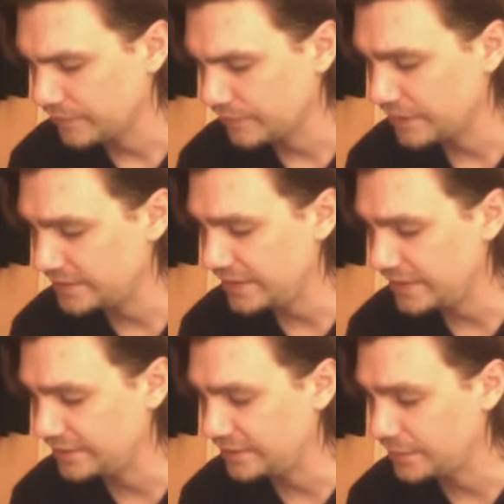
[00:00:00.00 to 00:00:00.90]
I
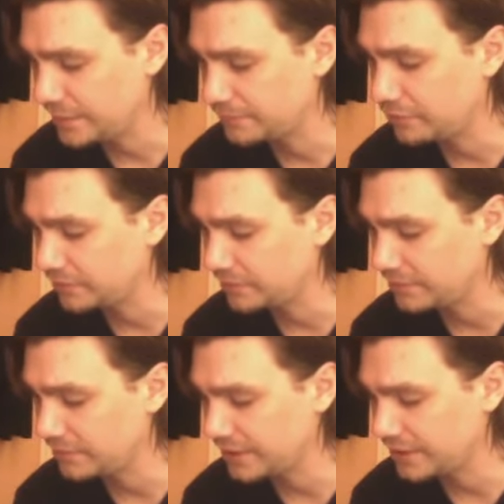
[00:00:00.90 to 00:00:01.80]
said that he was
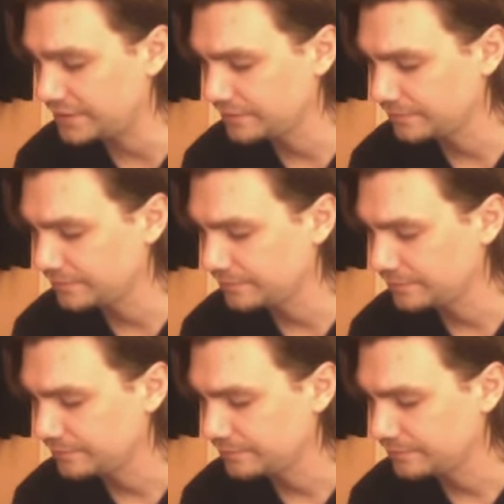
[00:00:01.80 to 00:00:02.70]
probably right.
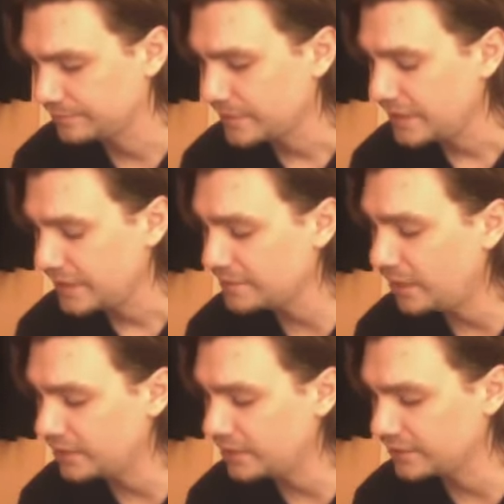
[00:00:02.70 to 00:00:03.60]
He
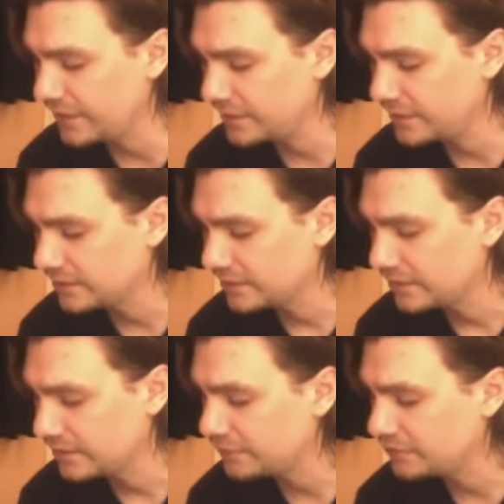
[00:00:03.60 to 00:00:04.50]
smiled and then,
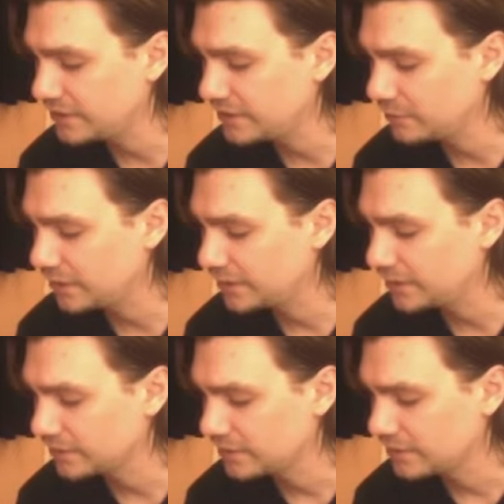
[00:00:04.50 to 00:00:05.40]
after a little
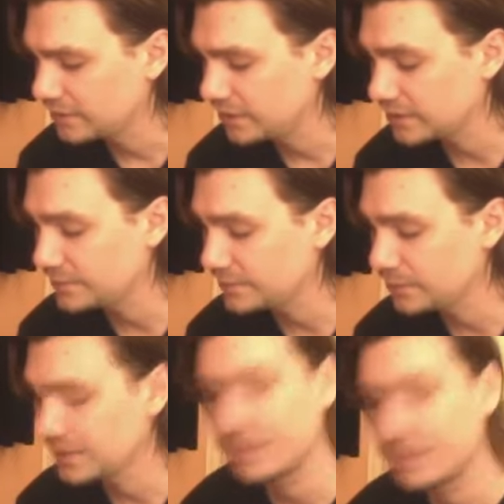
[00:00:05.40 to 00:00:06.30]
while, asked me
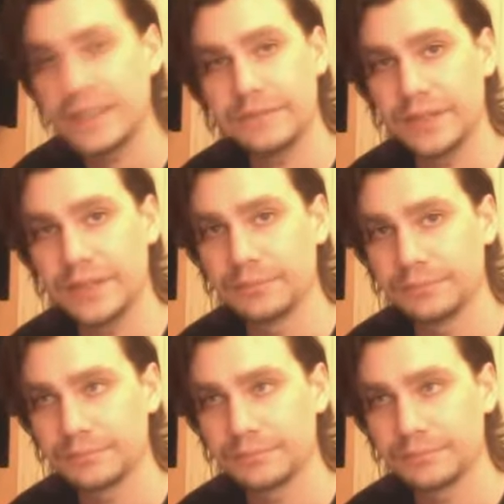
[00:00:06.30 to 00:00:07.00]
what I believed in.